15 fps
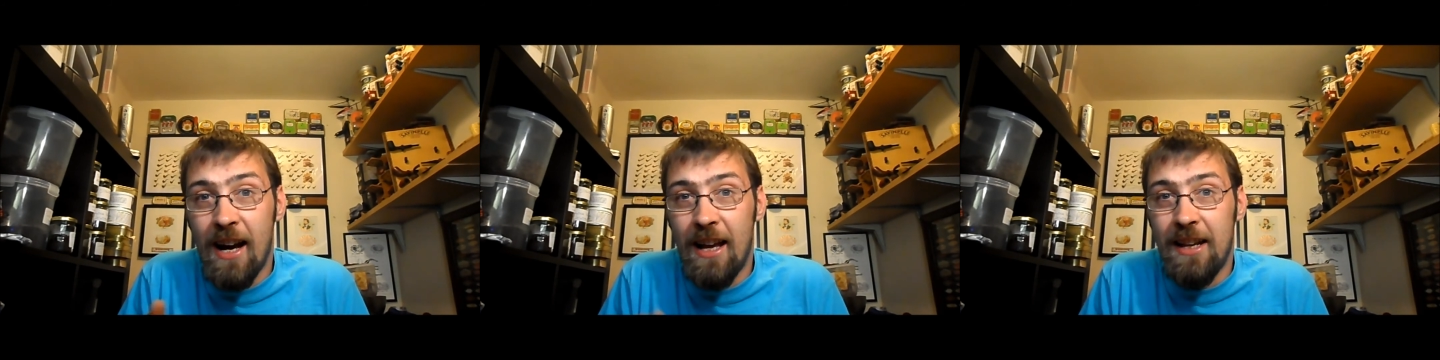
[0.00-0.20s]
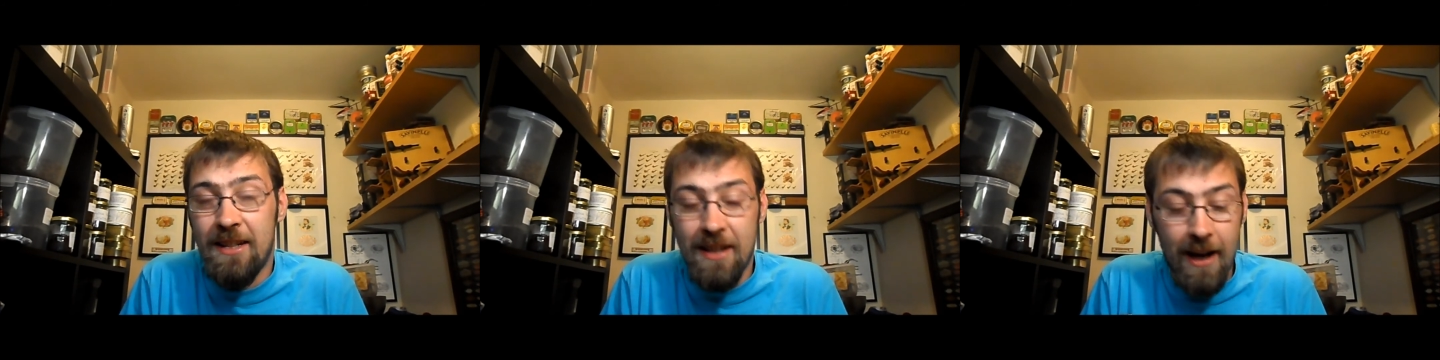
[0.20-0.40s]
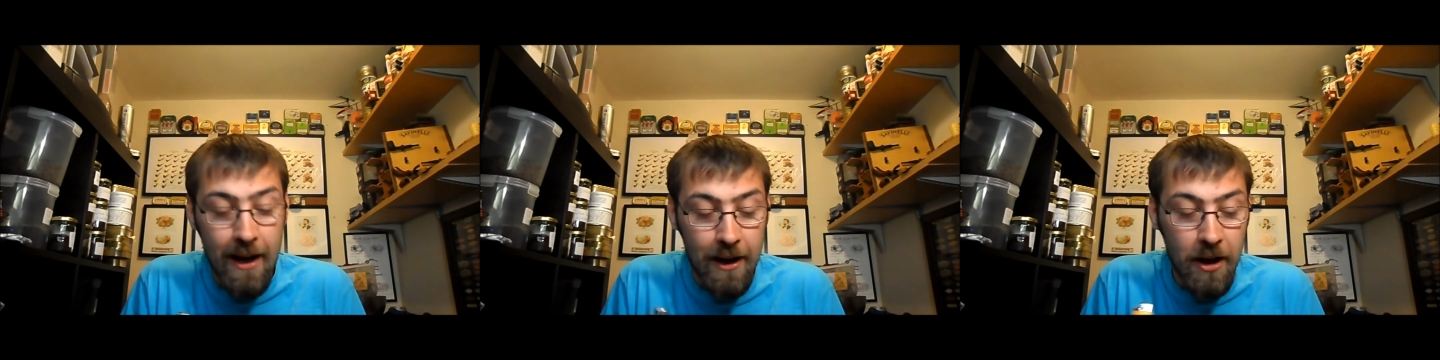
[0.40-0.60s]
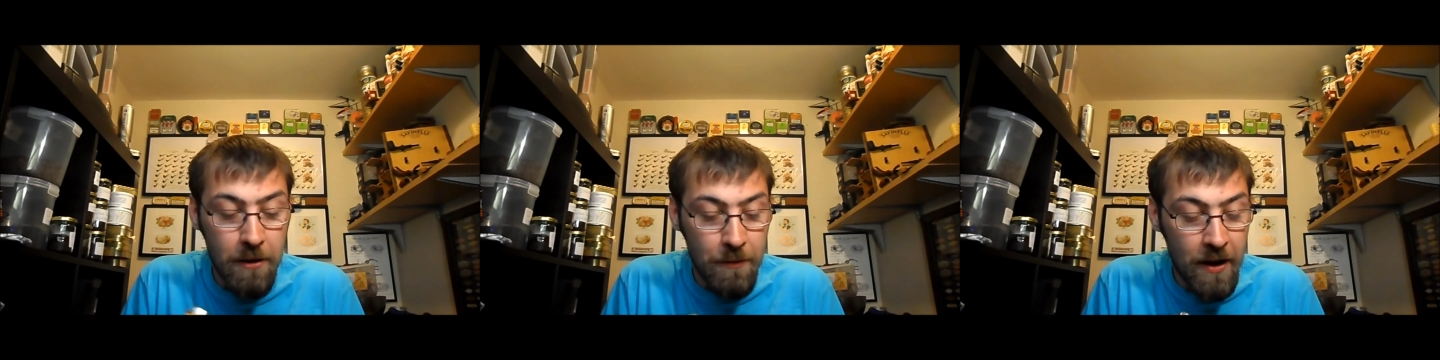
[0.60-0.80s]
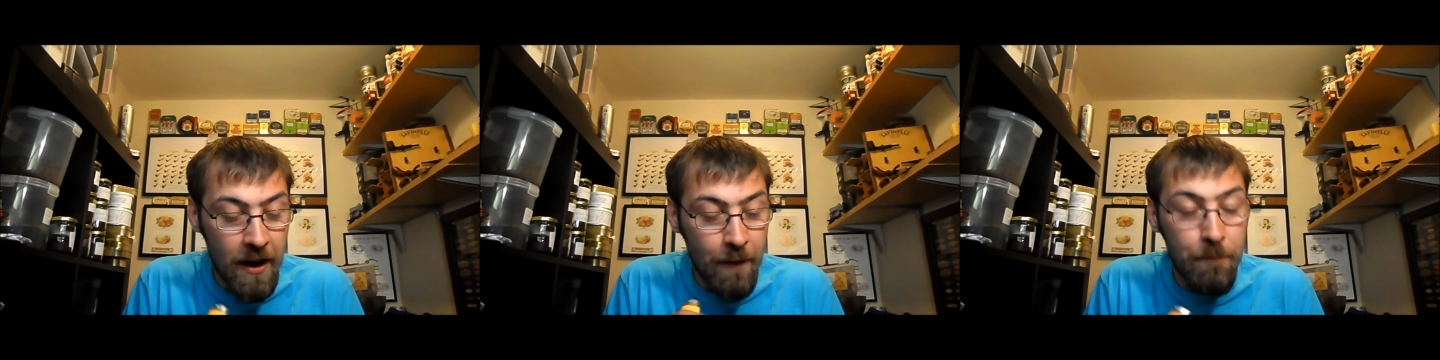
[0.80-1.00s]
and I
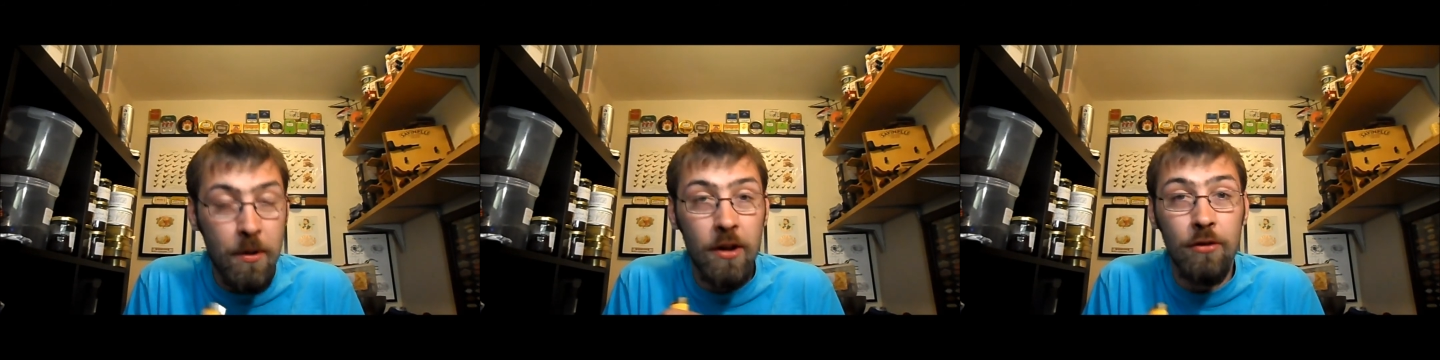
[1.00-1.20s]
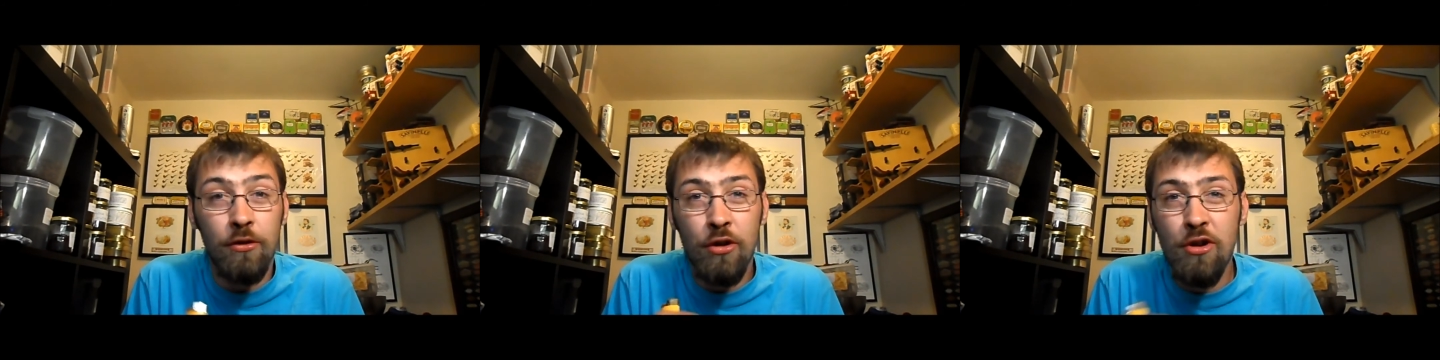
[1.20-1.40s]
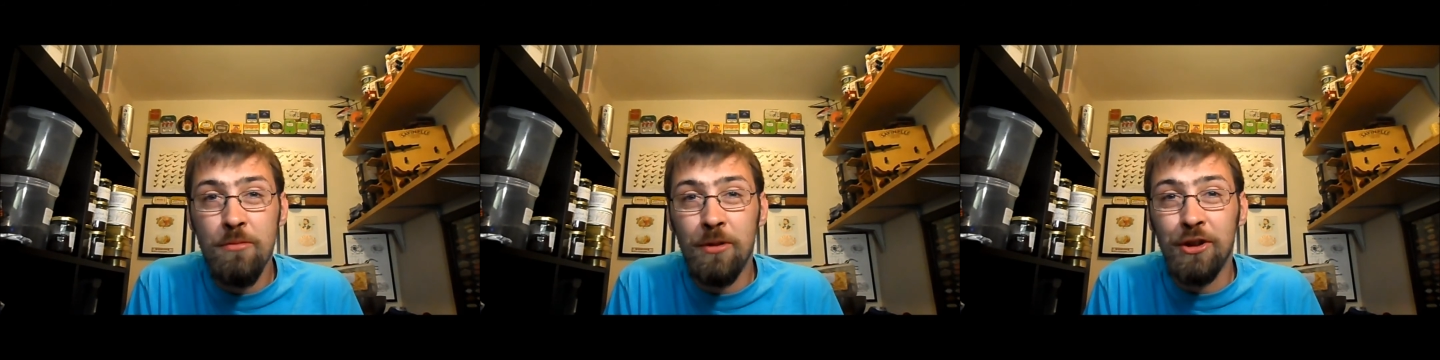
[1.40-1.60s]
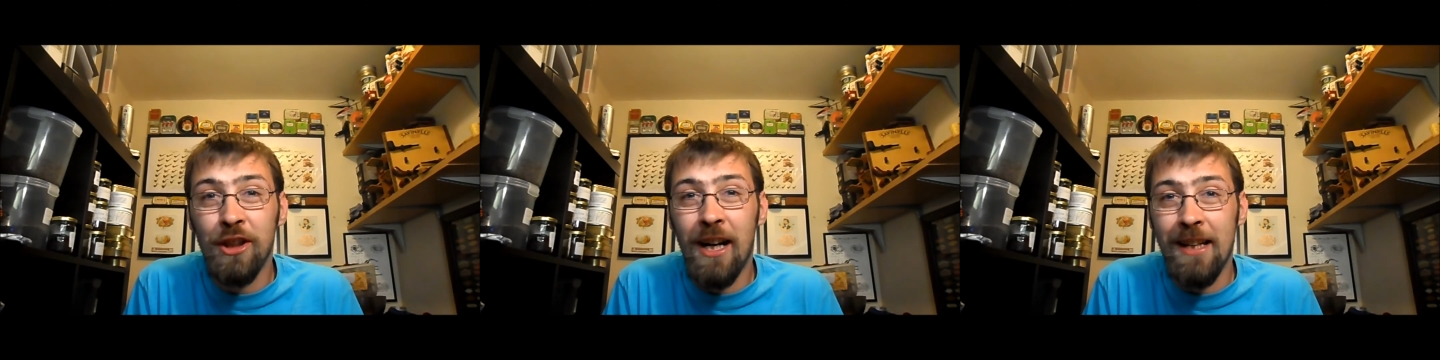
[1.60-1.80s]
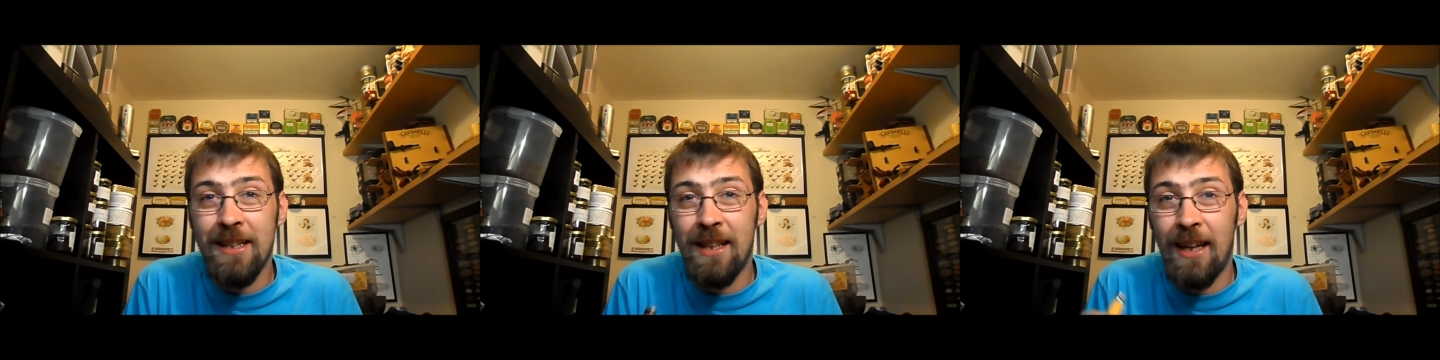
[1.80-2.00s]
don't think I've burnt too
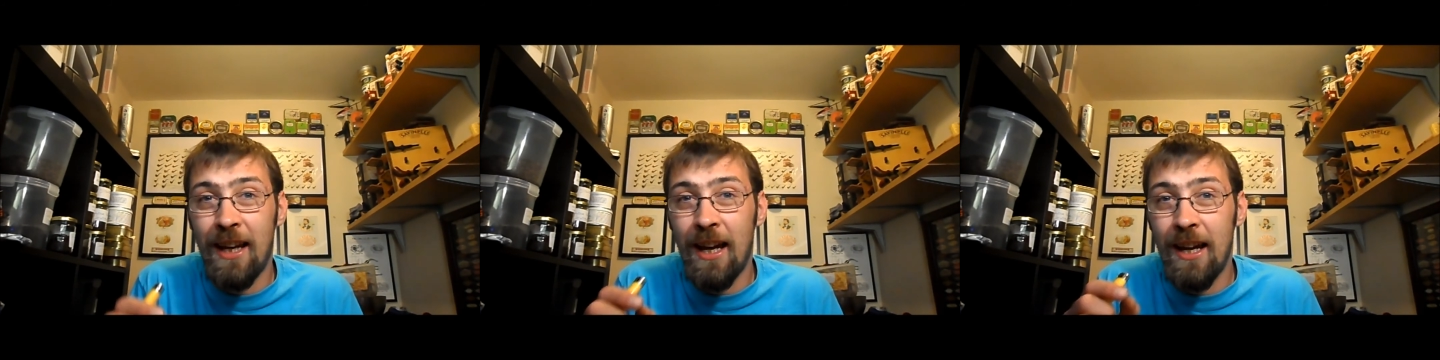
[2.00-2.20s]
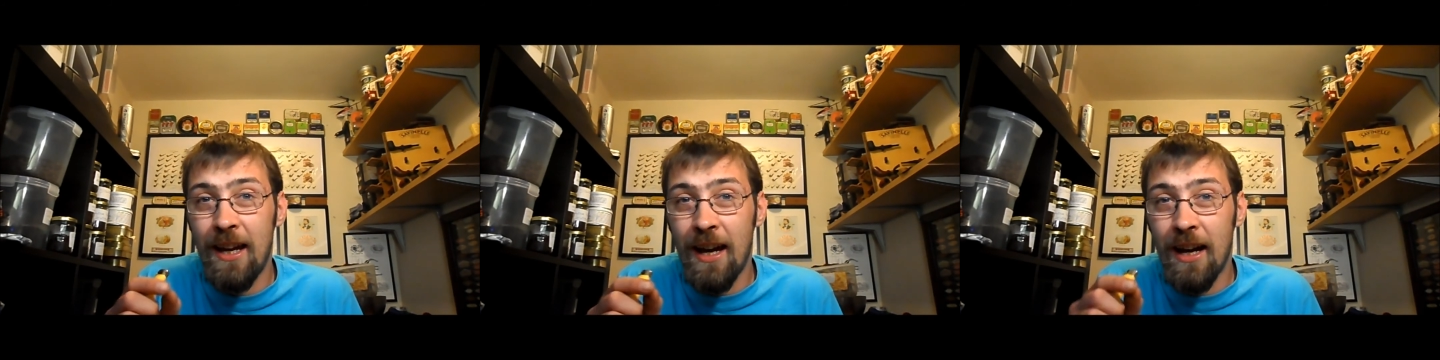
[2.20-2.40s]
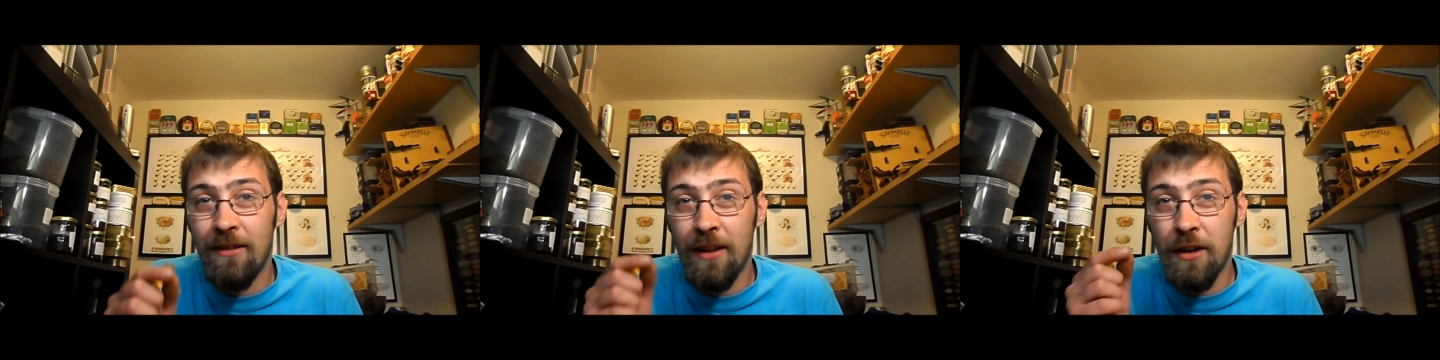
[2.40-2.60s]
much Latakia yet.